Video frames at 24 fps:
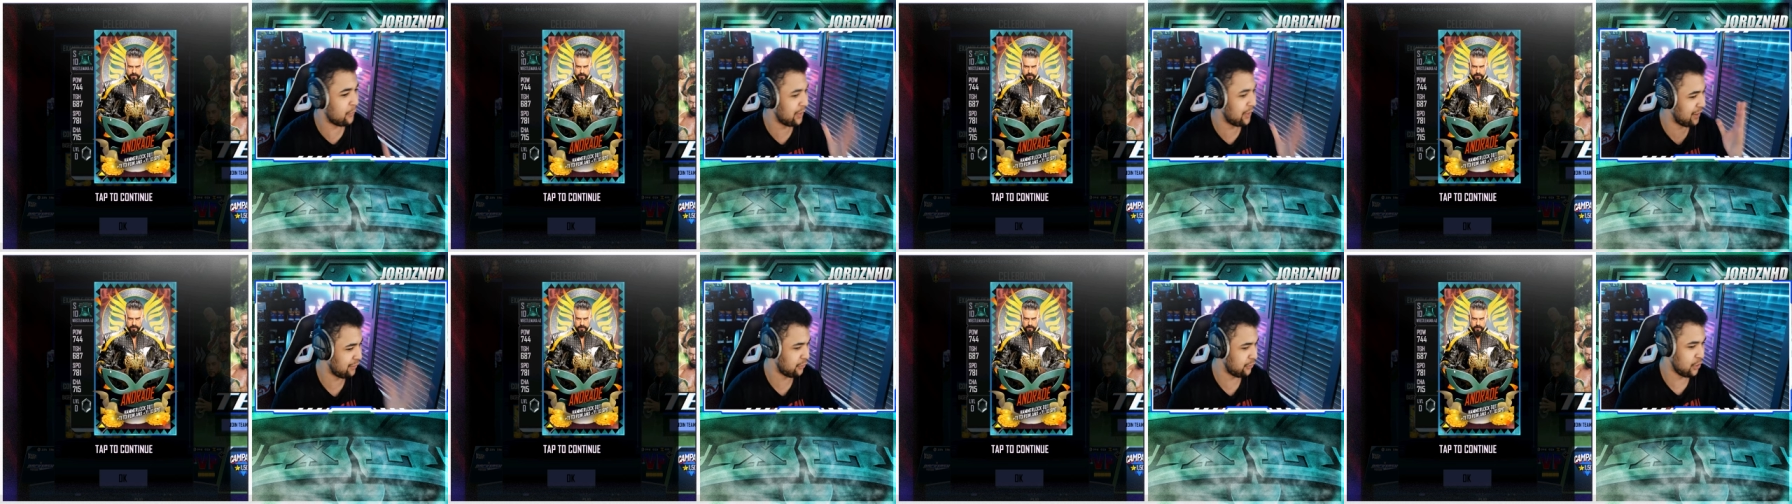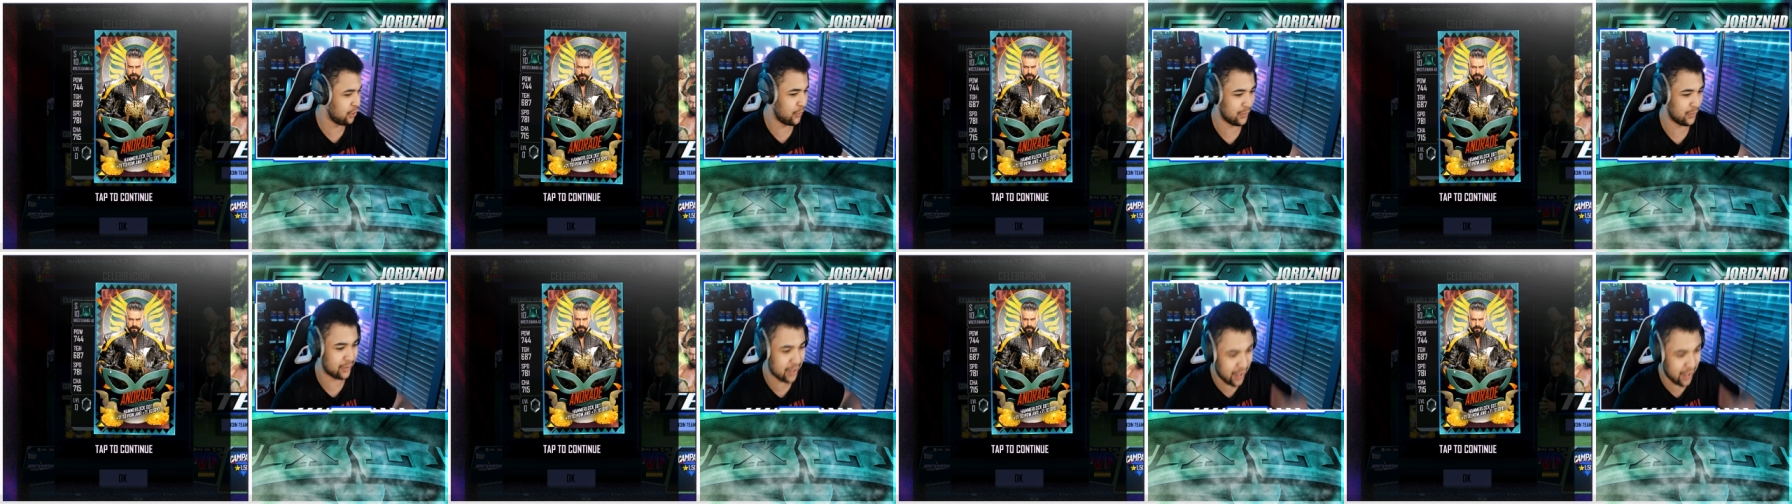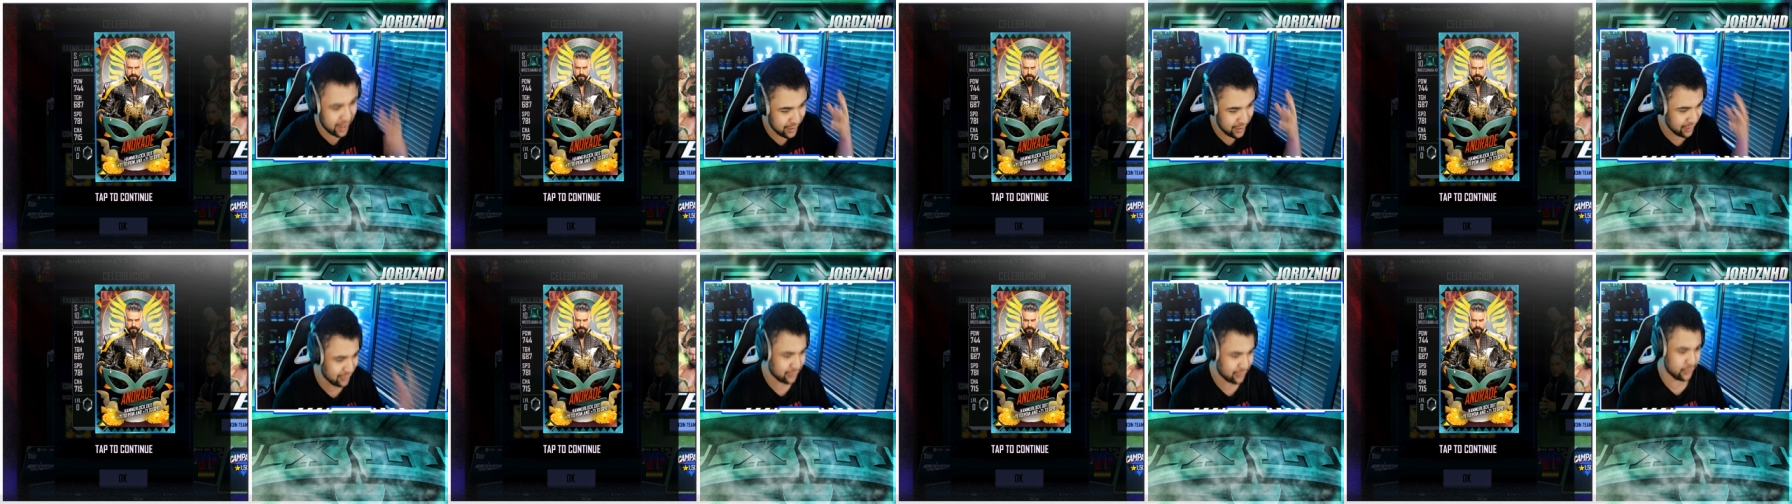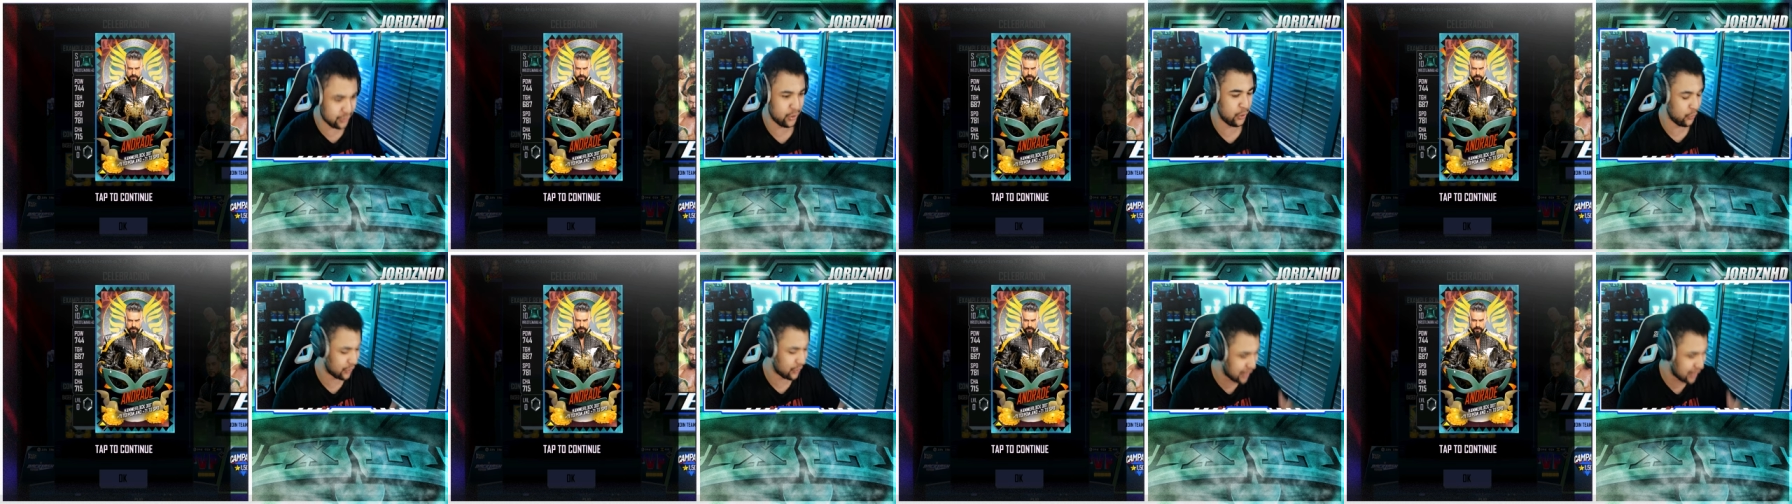with his new attire, his
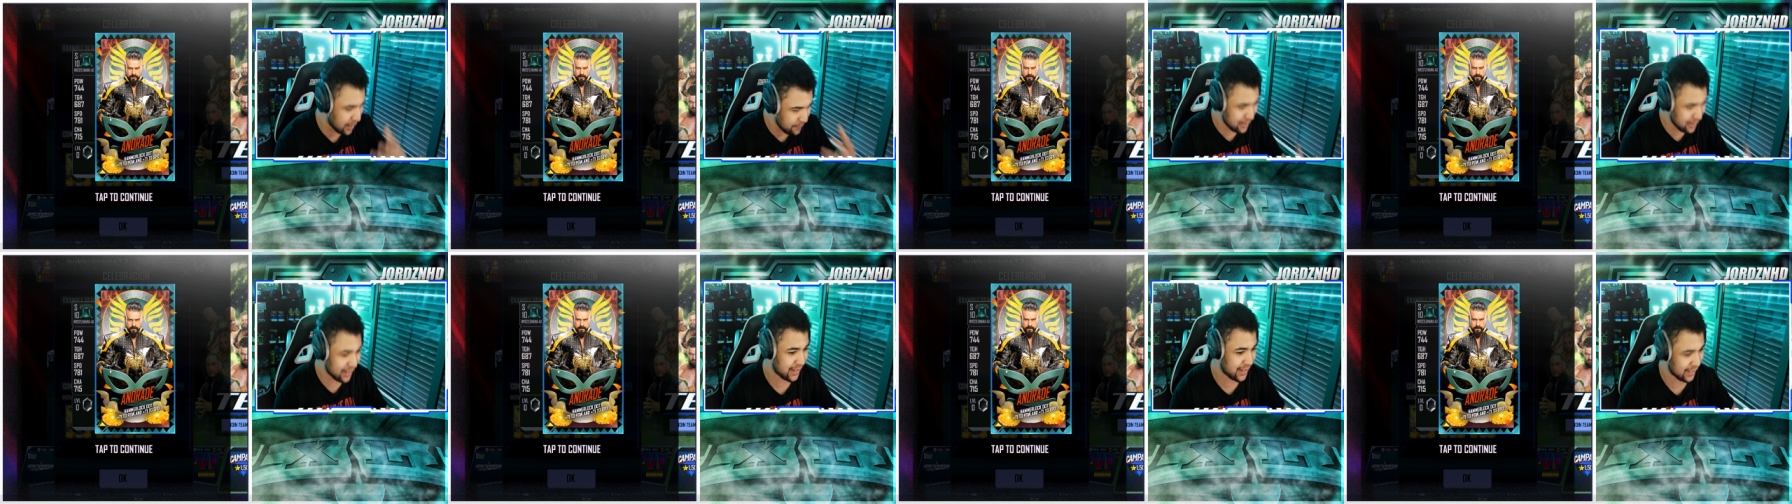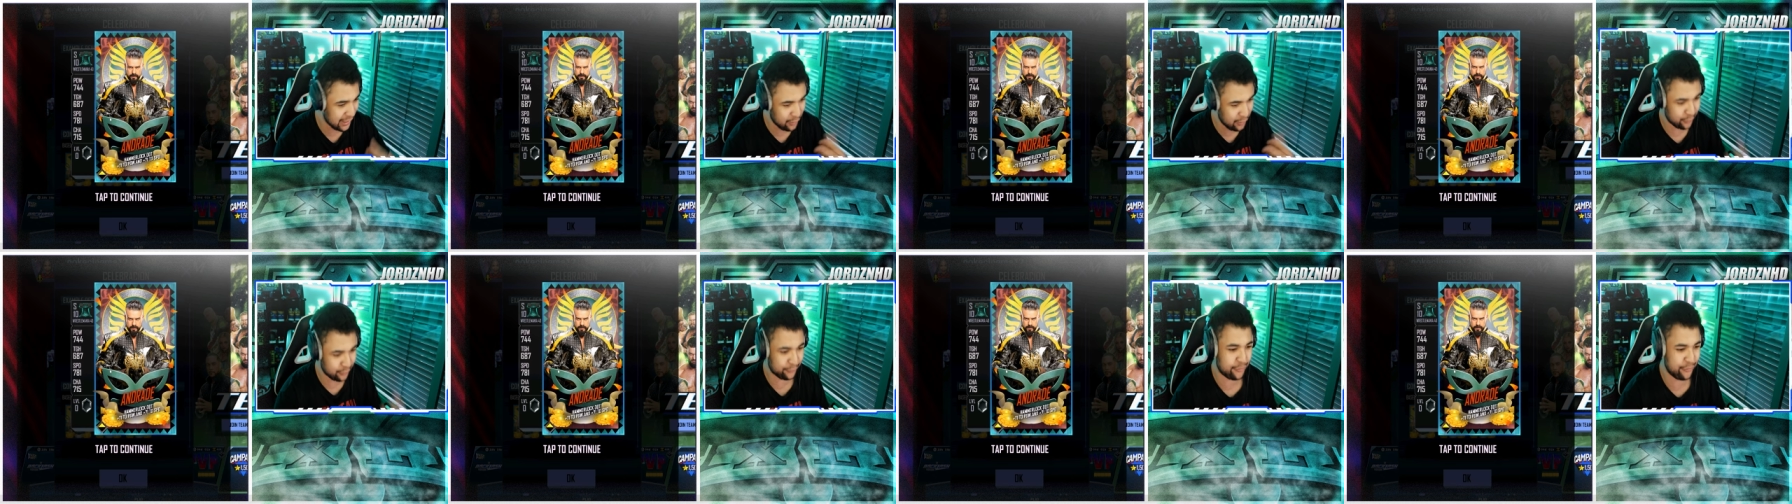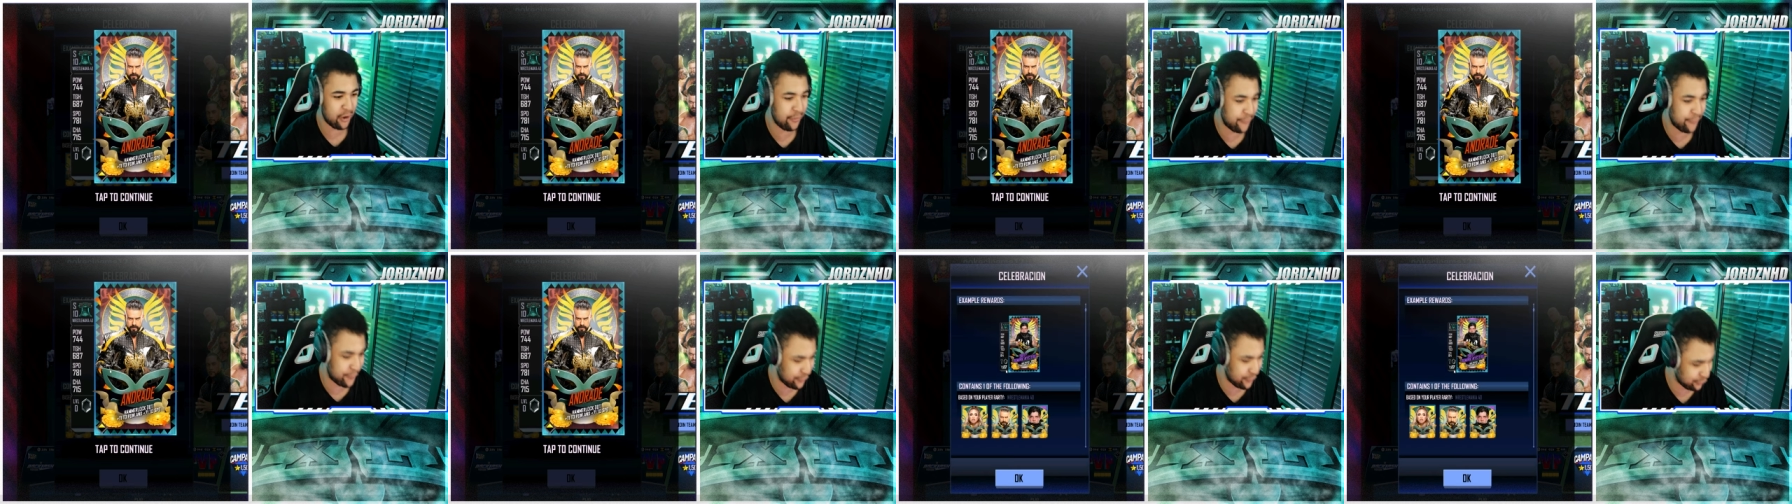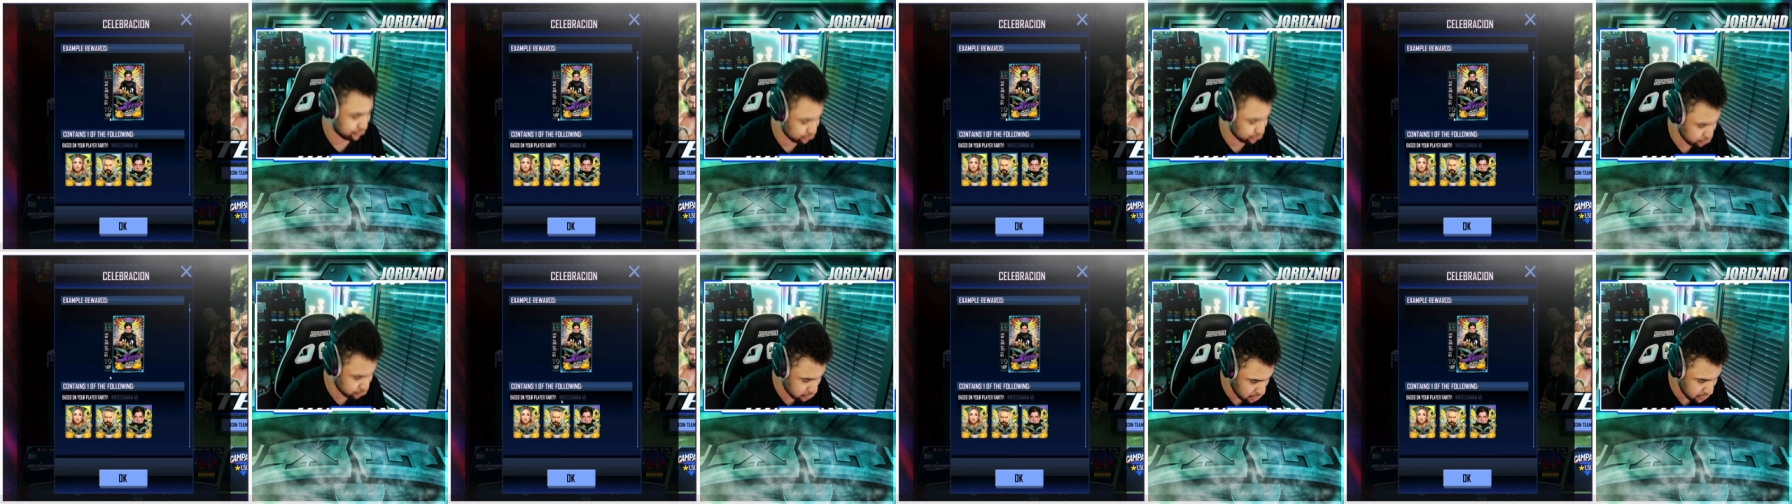new gimmick. It looks very, very
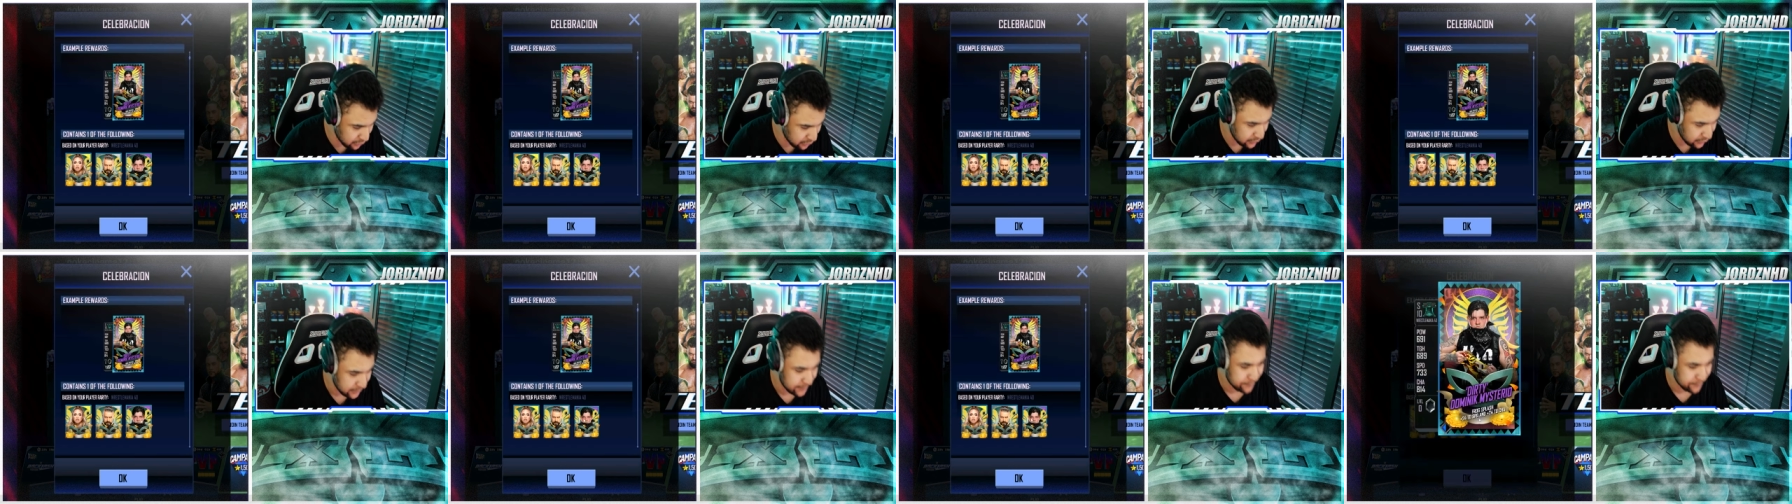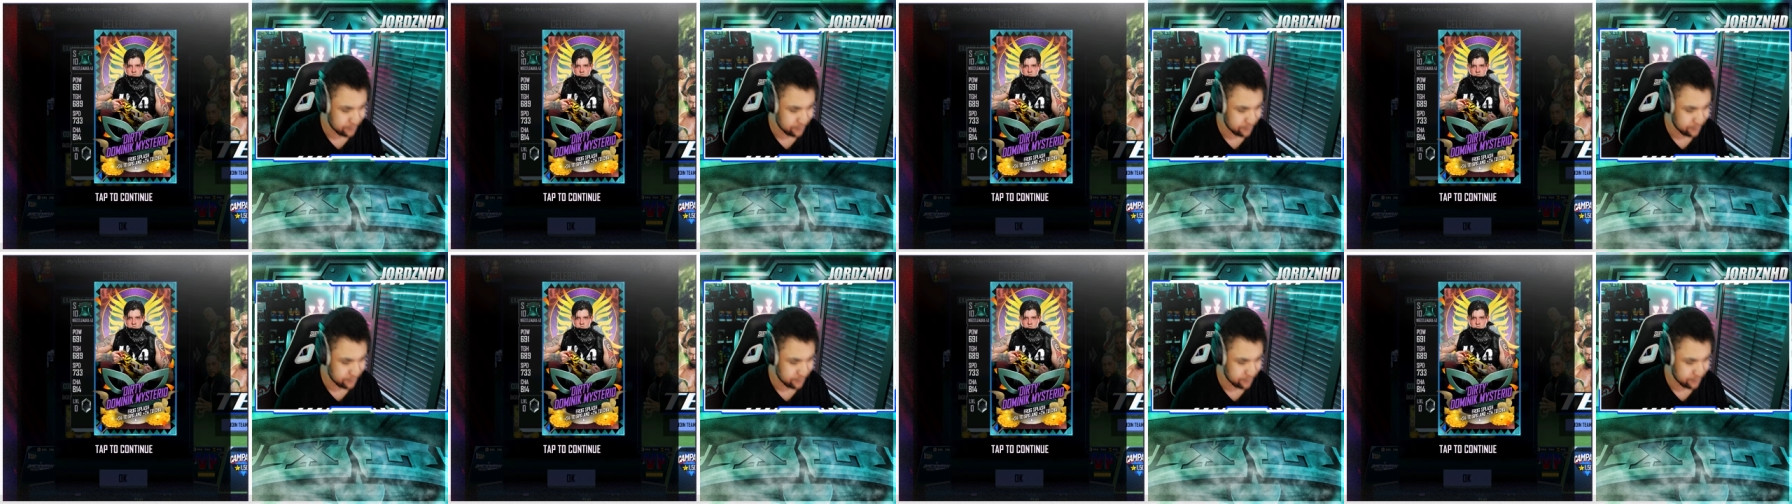strong.